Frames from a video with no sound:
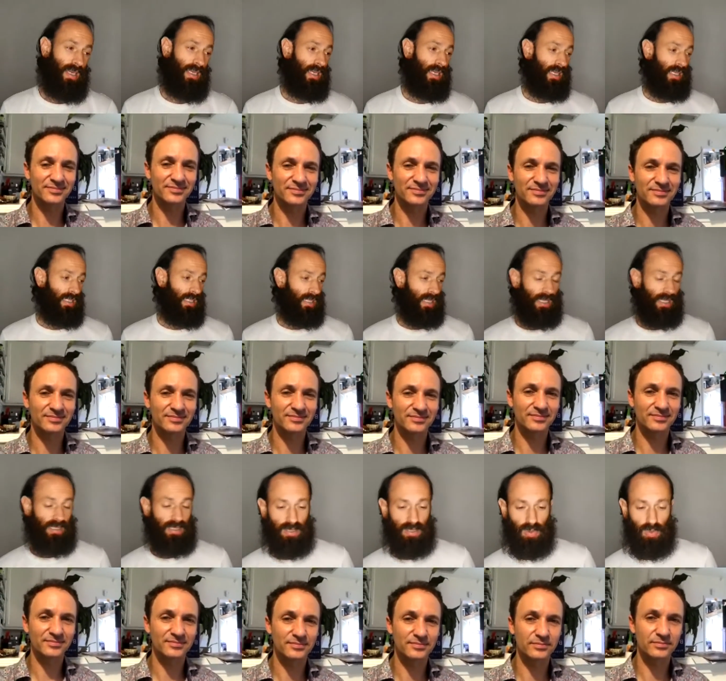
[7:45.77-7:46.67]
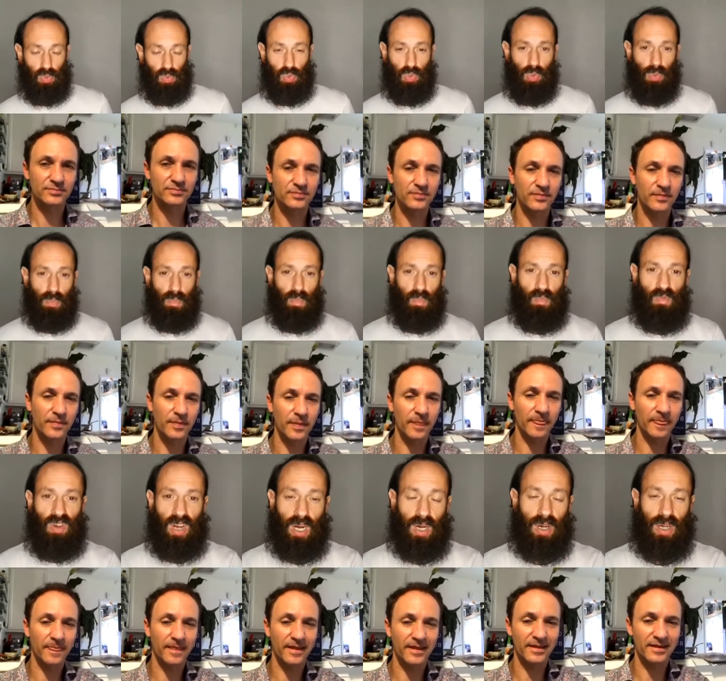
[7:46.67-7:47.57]
Speaker 1: is
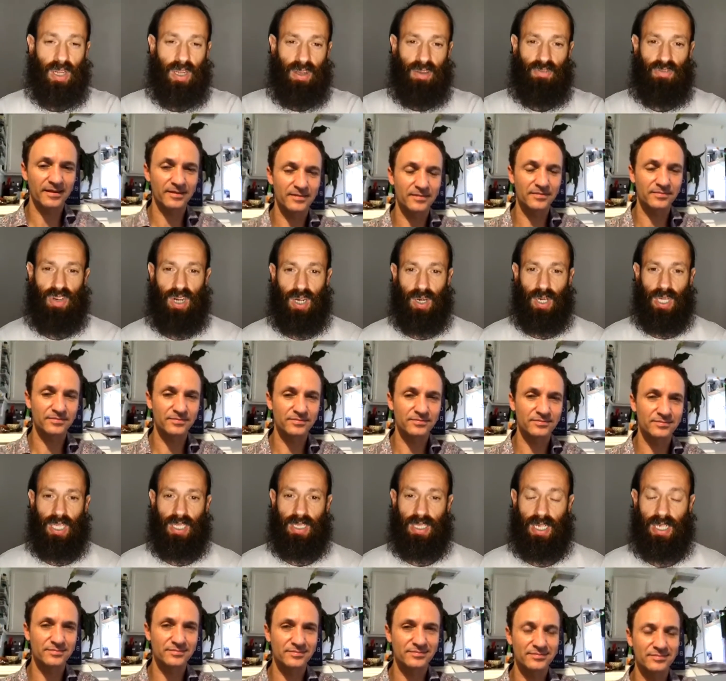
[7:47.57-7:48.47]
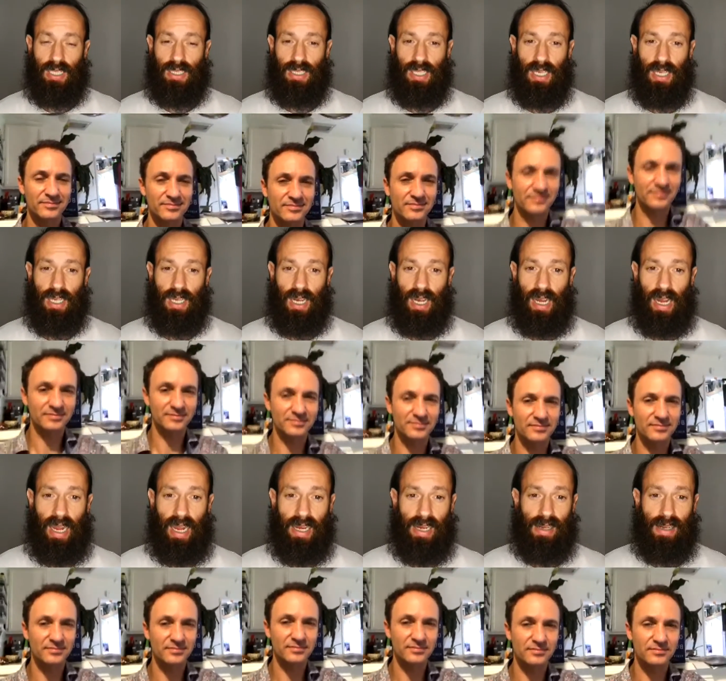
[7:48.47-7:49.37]
very, very
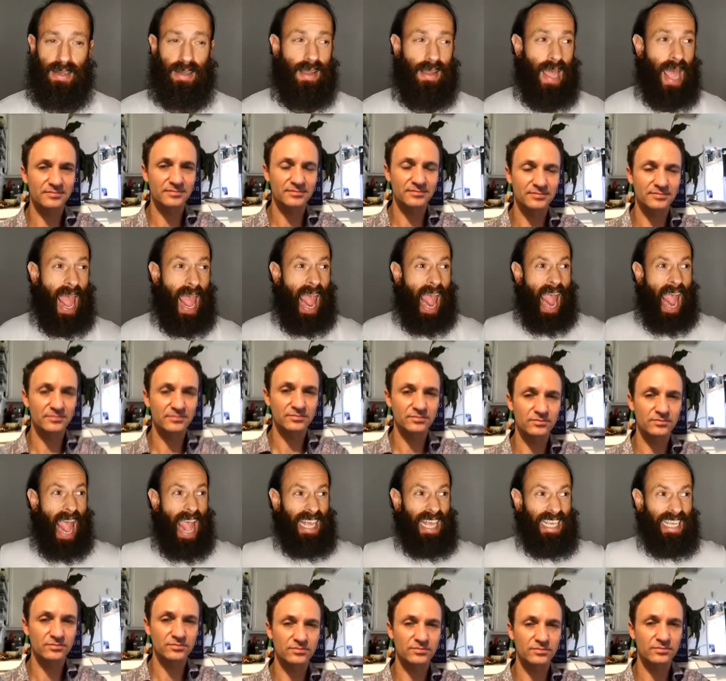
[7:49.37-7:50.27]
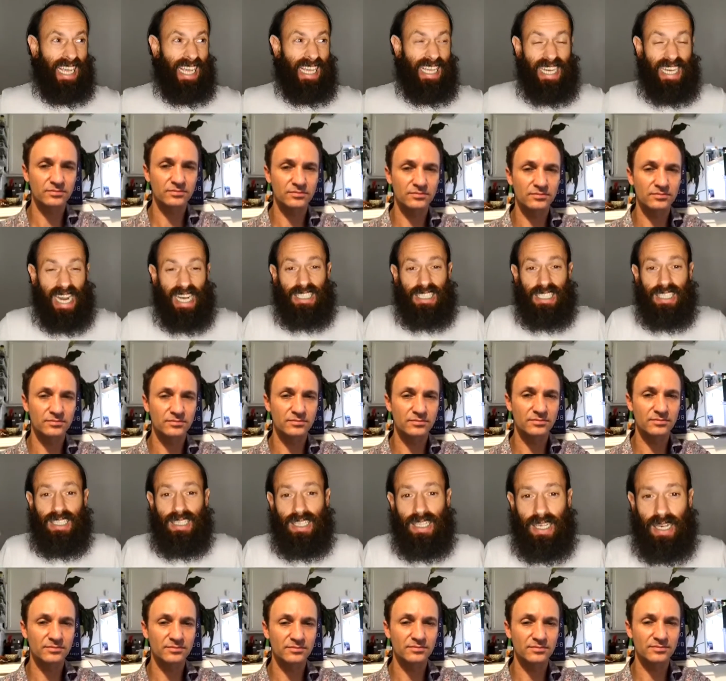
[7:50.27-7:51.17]
like in,
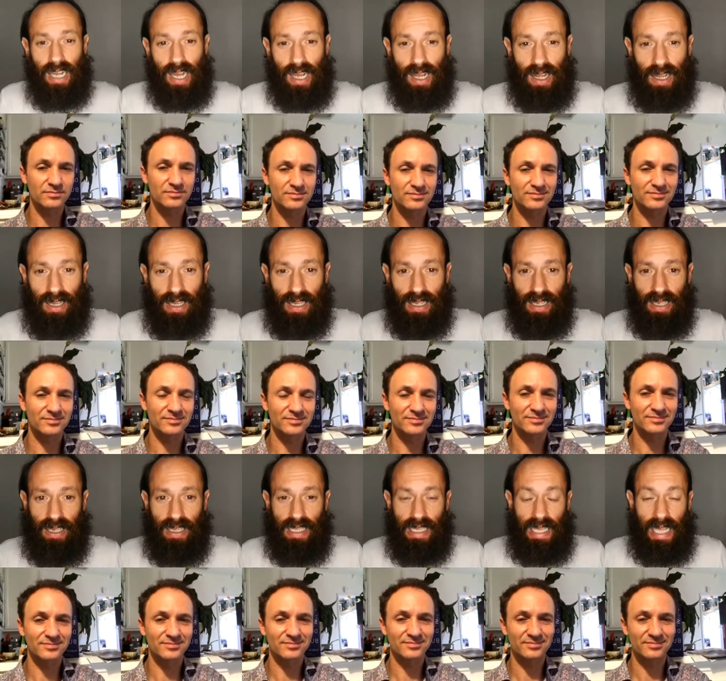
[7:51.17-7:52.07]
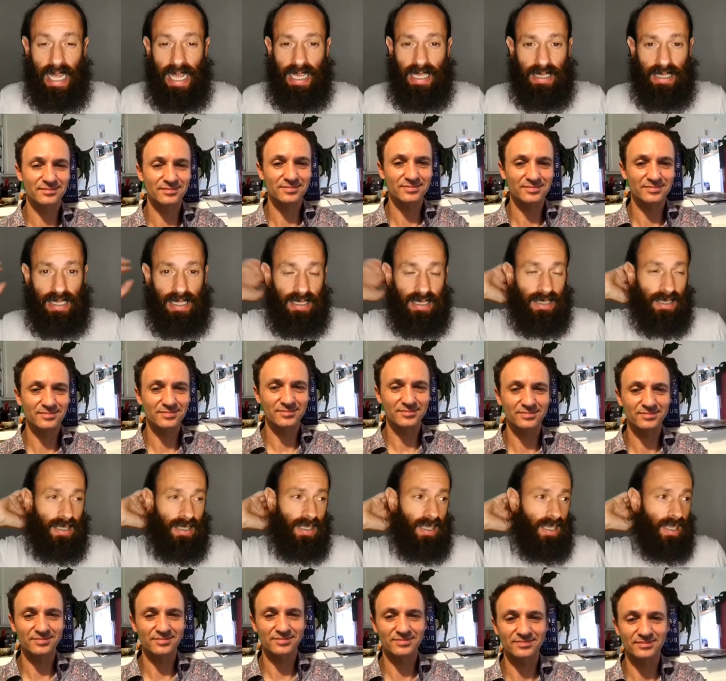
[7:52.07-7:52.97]
Argentina in the
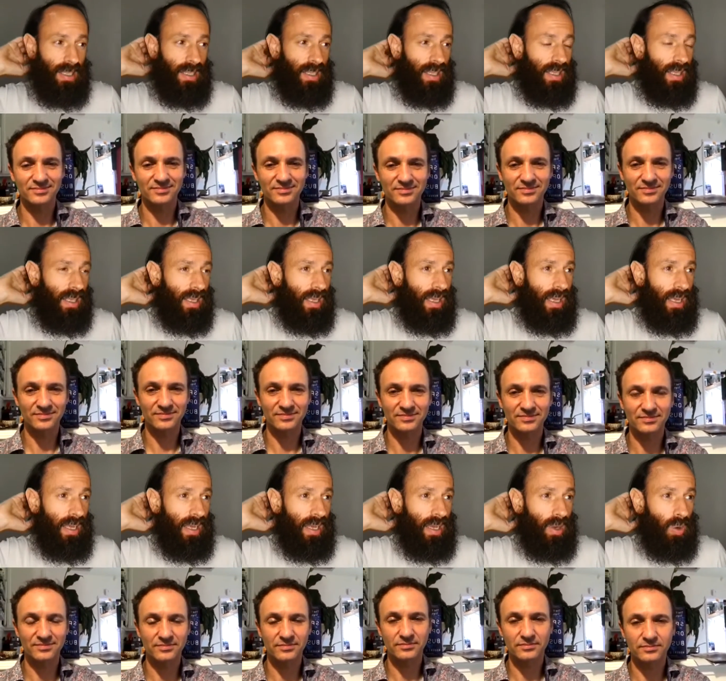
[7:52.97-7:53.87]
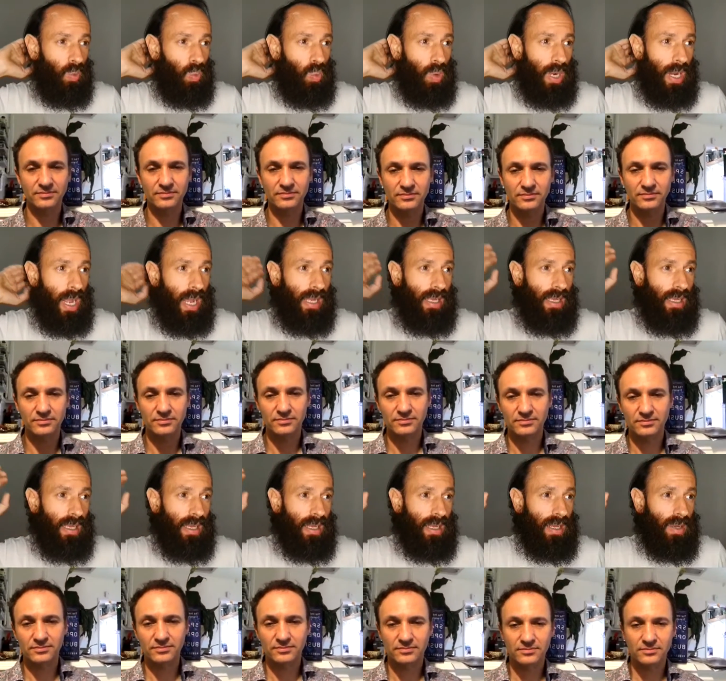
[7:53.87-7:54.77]
80s, uh, when
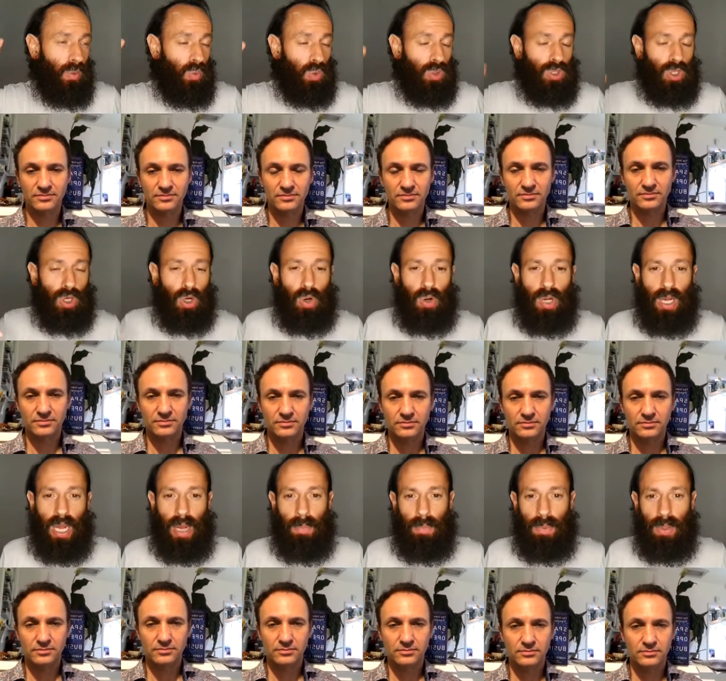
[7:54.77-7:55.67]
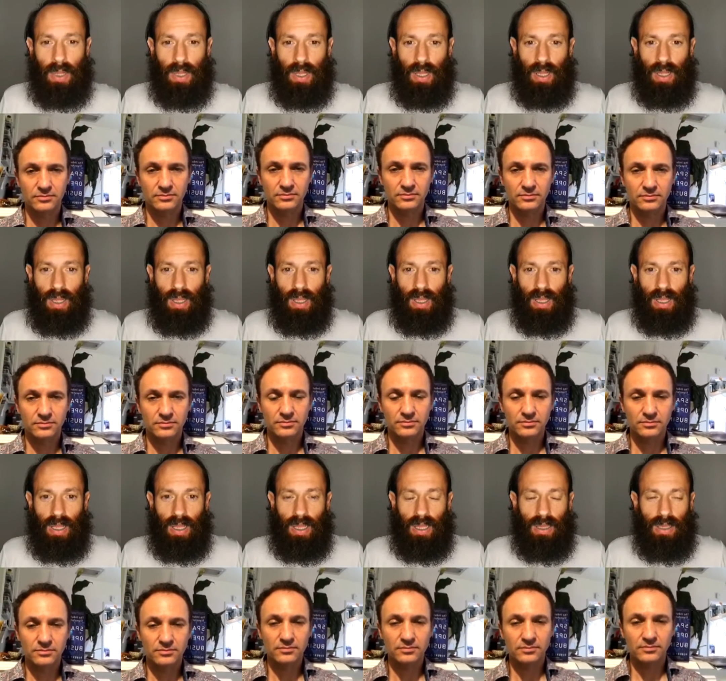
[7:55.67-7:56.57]
I was growing up,
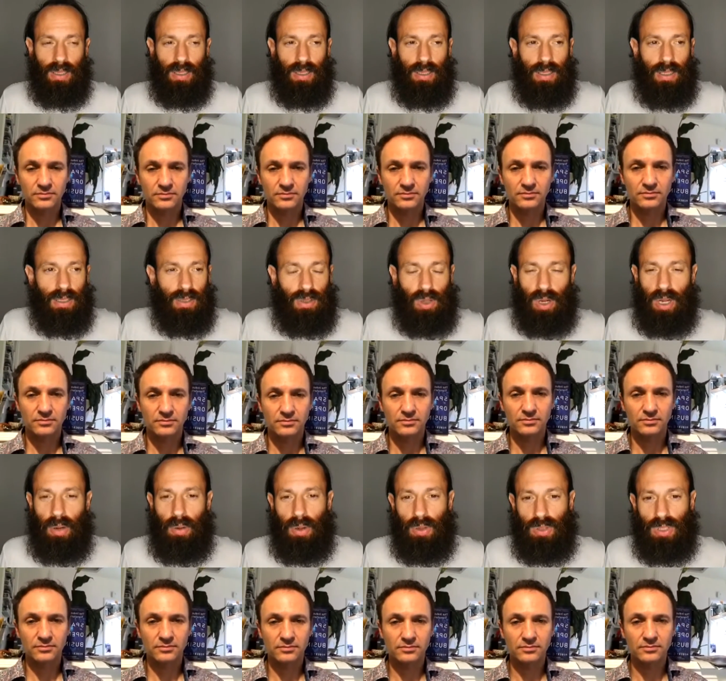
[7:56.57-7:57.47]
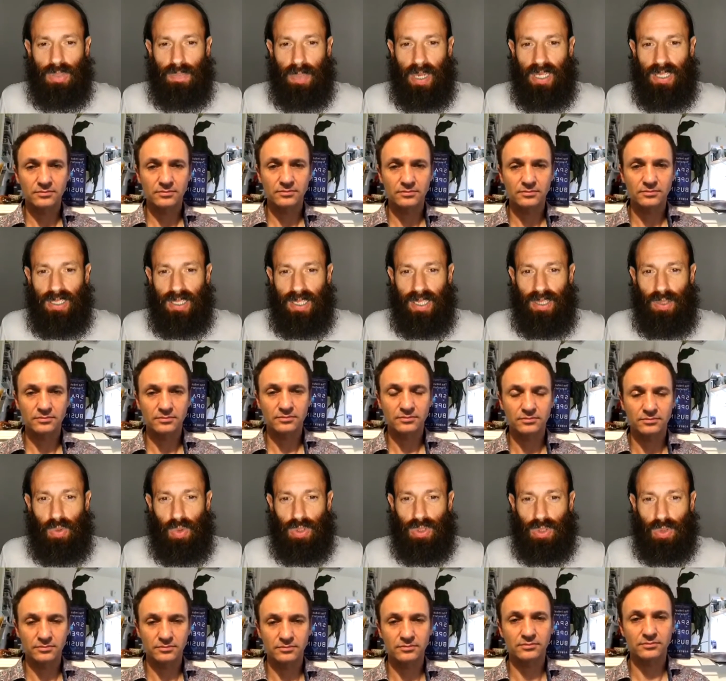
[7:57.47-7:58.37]
talk about space,
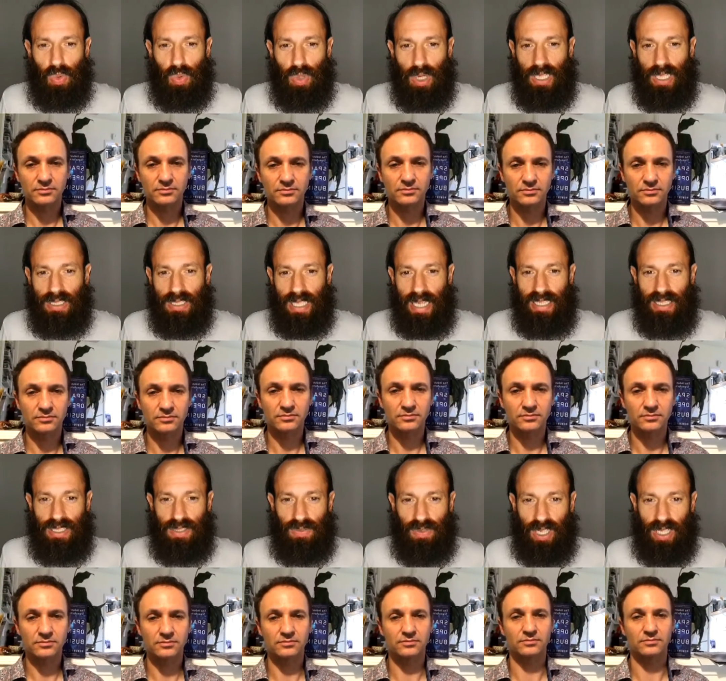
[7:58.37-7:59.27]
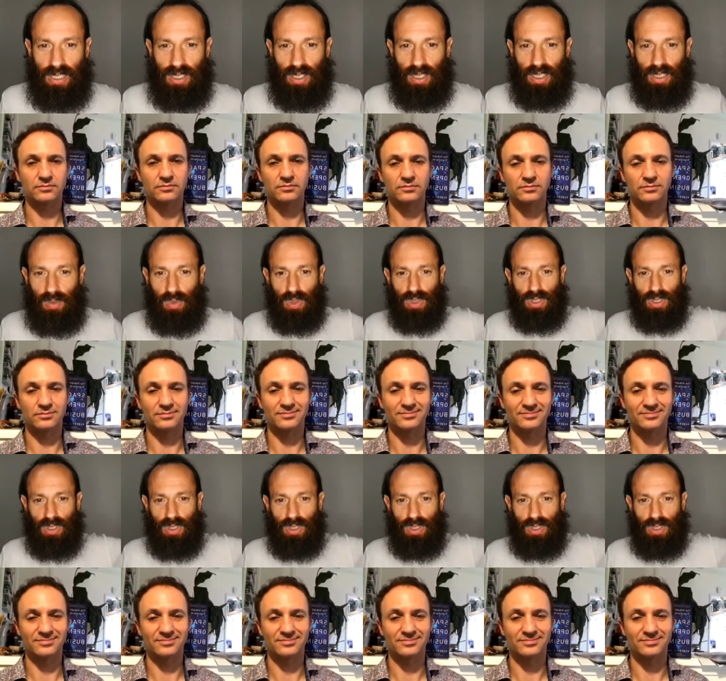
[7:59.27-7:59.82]
it was really science fiction. It